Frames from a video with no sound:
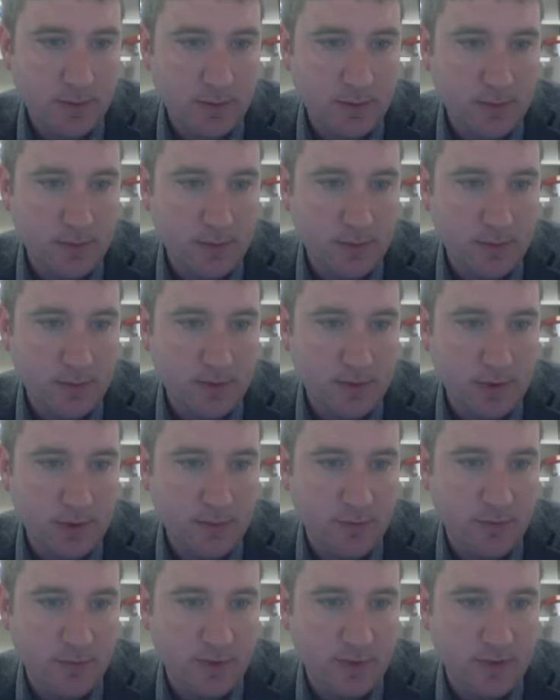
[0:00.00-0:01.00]
So
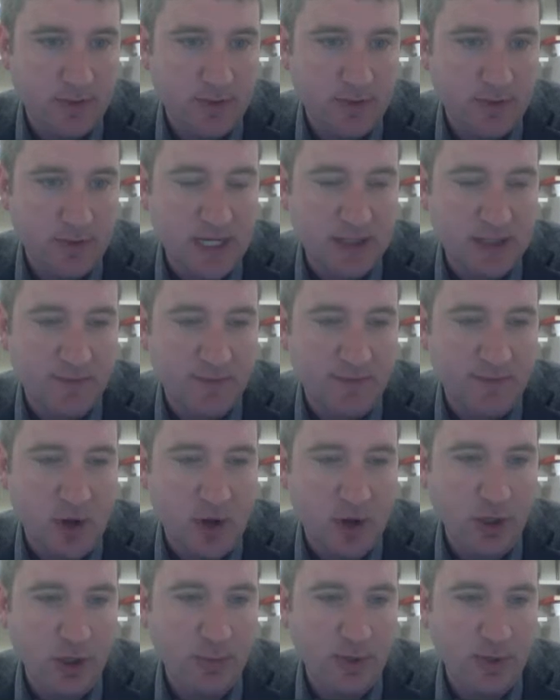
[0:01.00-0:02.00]
if we take the
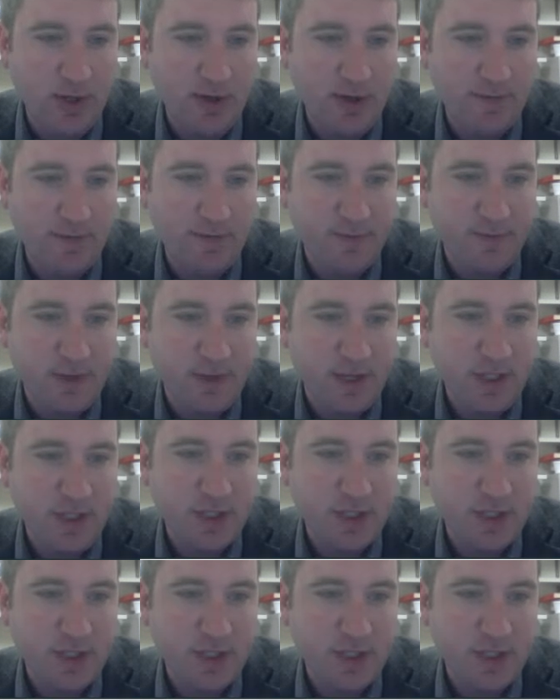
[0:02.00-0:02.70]
volume of the region